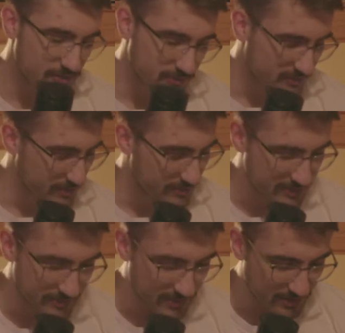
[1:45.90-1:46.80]
through some of
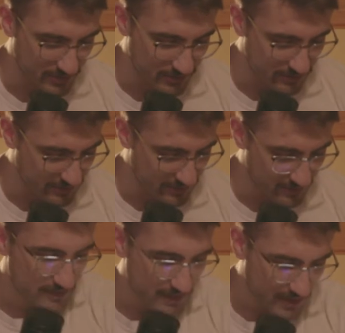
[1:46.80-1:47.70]
these pictures and
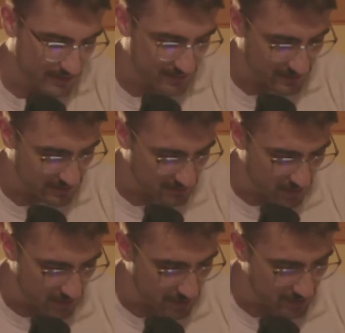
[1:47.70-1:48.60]
kind of just
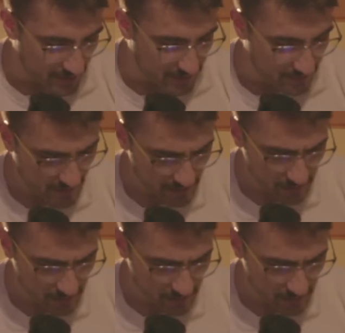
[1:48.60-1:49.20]
talk about the